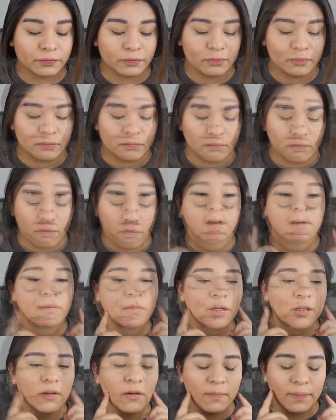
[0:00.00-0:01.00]
And
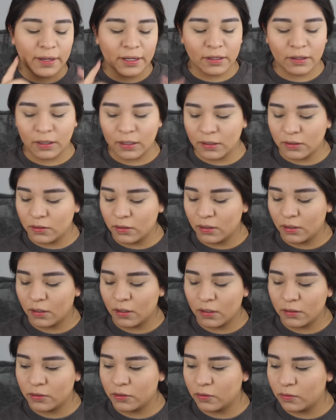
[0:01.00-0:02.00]
I'm going to go back into the
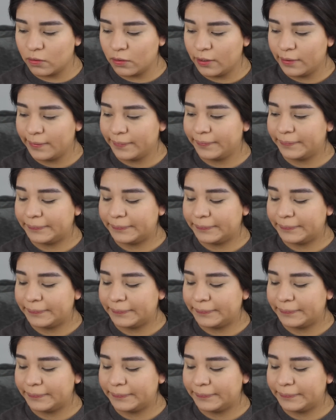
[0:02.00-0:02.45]
contour.